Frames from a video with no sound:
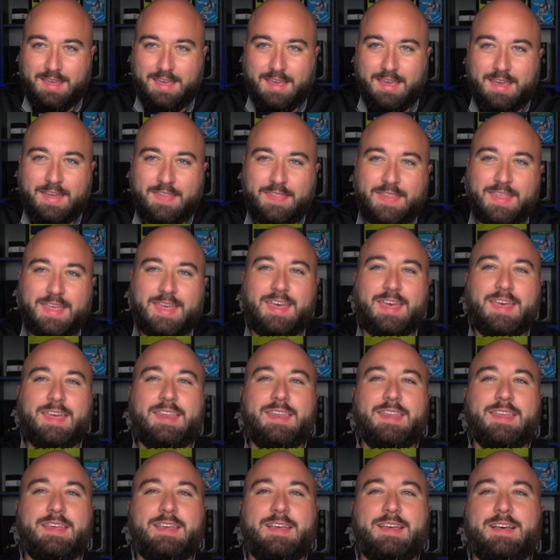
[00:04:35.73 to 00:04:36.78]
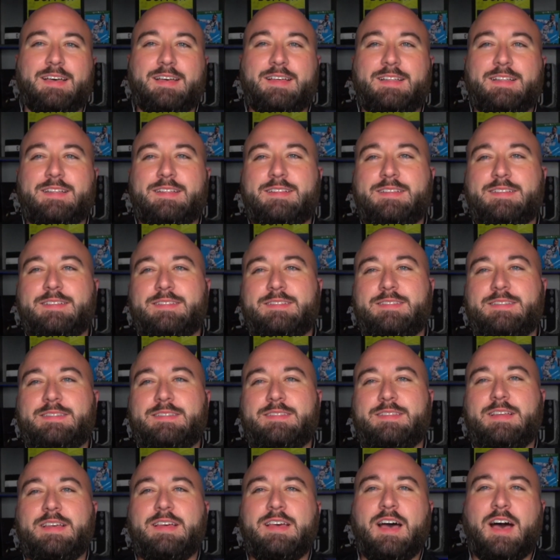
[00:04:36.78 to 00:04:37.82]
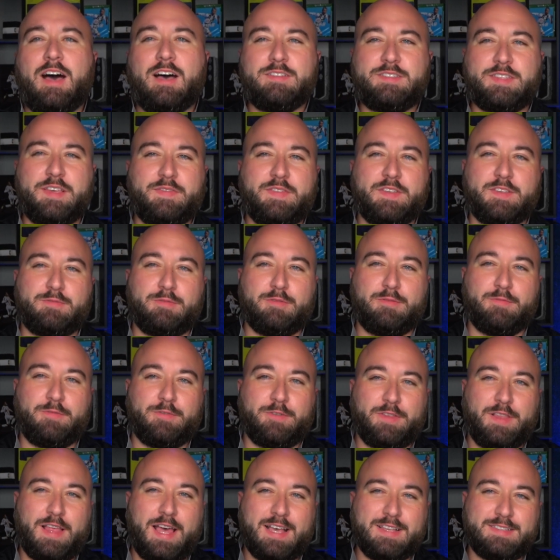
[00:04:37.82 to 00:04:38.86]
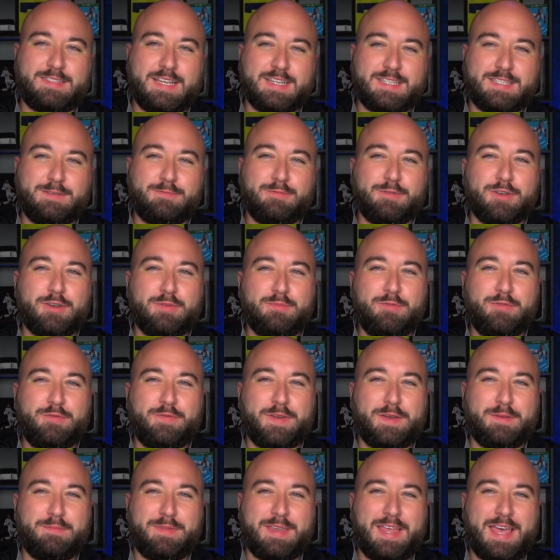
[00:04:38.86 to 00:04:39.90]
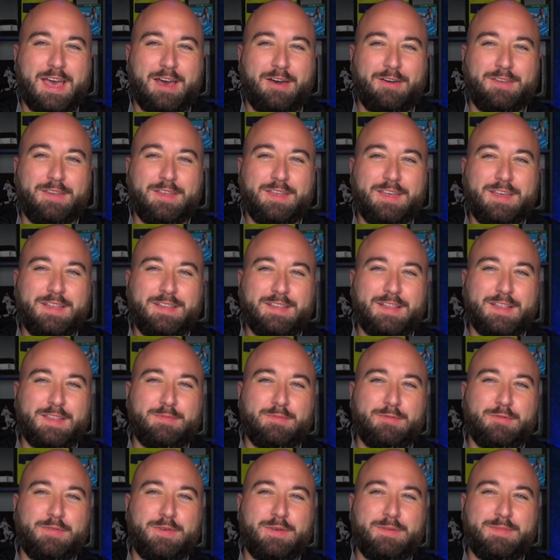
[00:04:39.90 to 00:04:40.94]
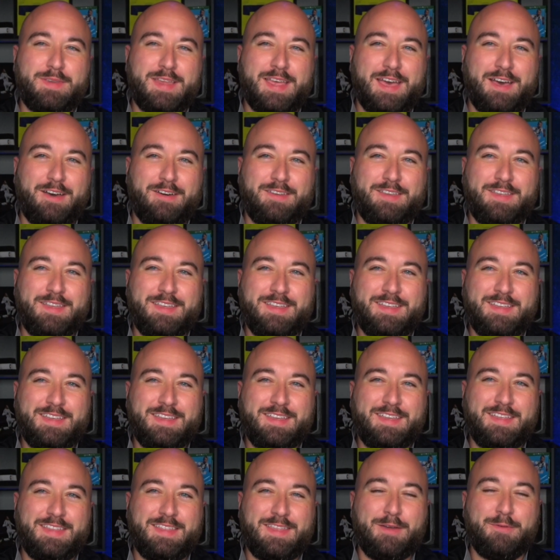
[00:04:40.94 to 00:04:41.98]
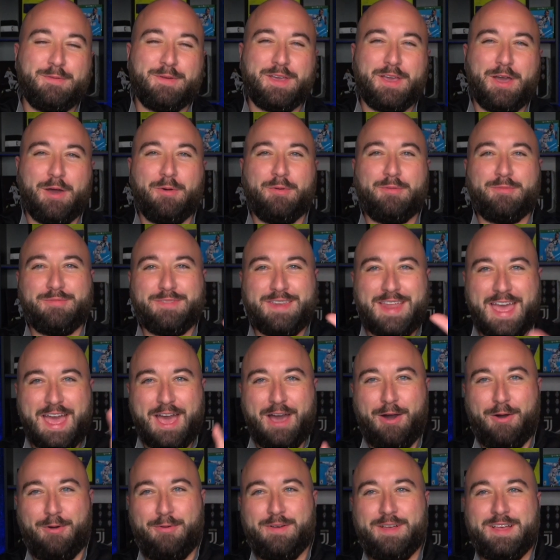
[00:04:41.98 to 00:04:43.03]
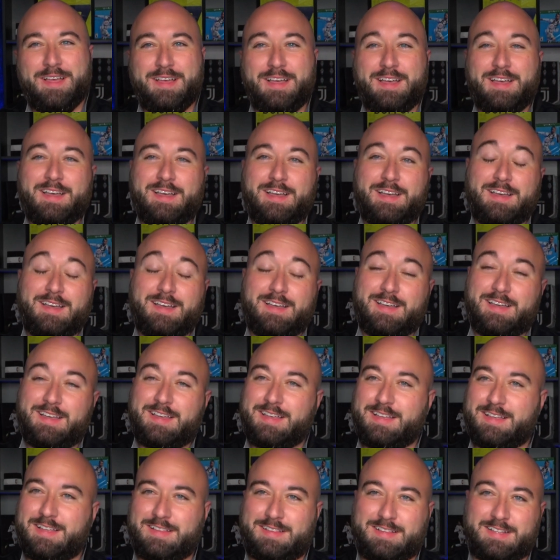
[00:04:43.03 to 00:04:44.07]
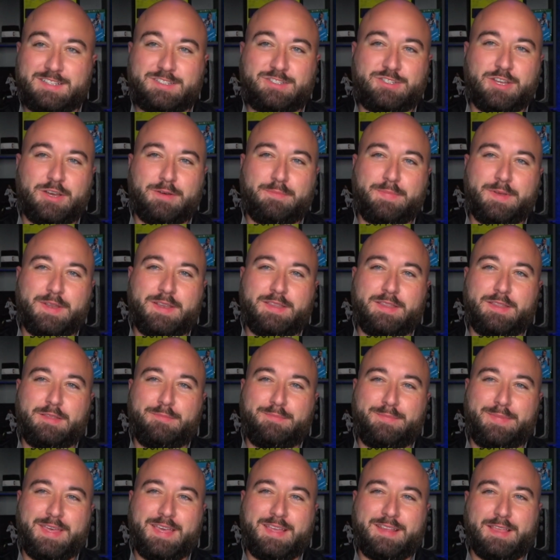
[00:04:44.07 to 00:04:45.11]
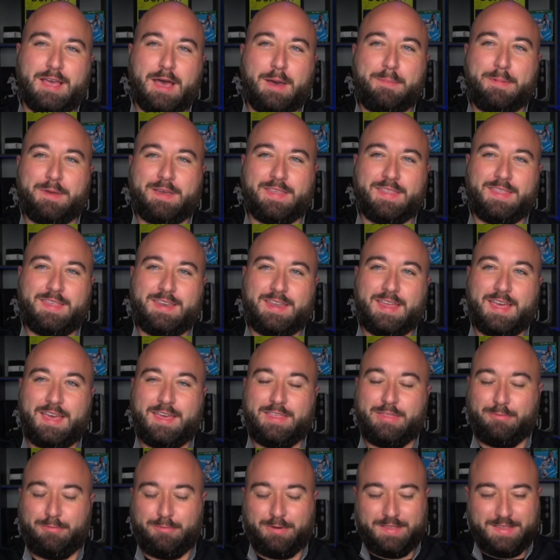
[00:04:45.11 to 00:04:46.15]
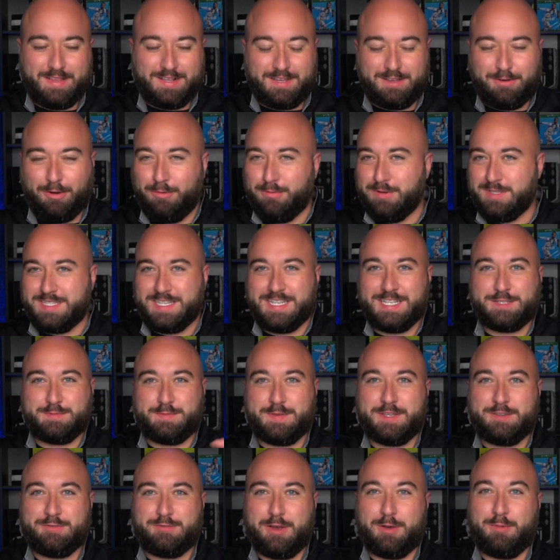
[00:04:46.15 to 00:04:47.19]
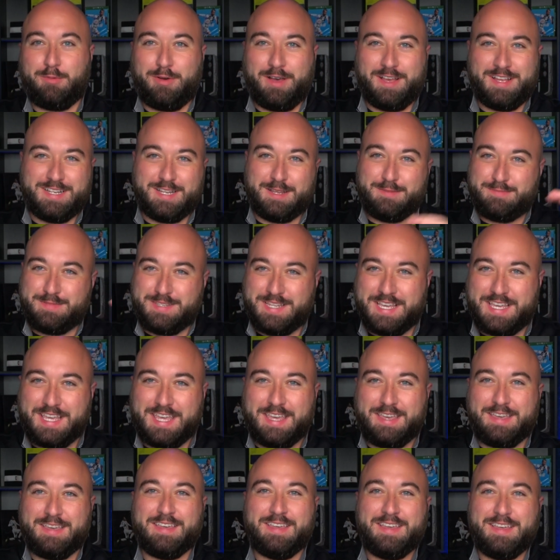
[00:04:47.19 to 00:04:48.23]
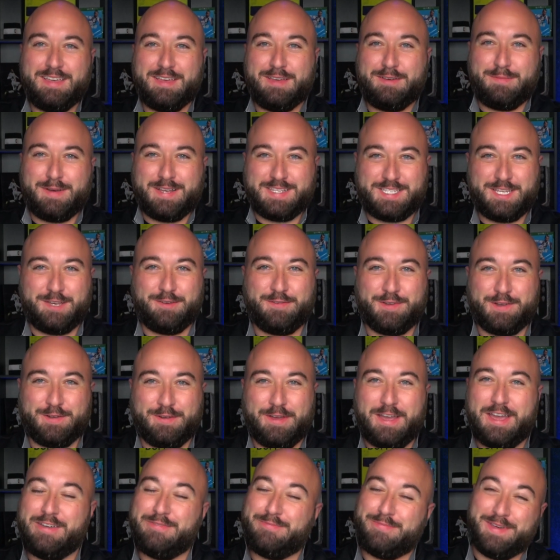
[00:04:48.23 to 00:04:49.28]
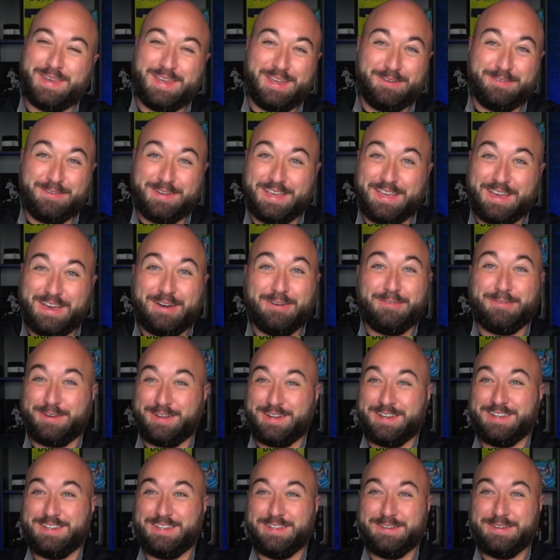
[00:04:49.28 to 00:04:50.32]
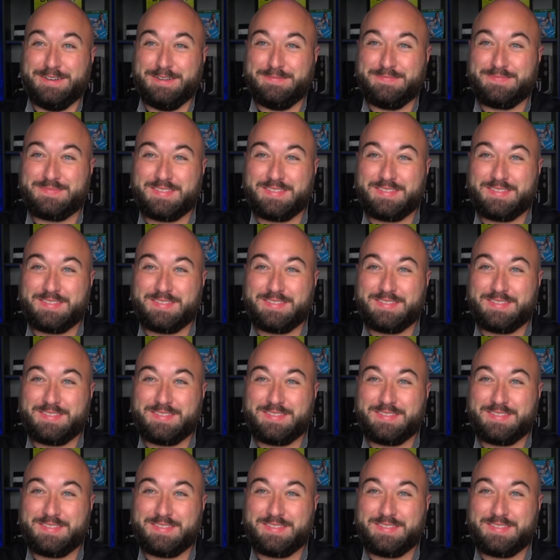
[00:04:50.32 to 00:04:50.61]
And then I'll save this one for last. Actually, we're going to move him down. Let's move him down. There we go. Now, let's jump into the big topic of the day, the one that always gets me in trouble. I end up digging myself a grave, but here we go. We're going to do it.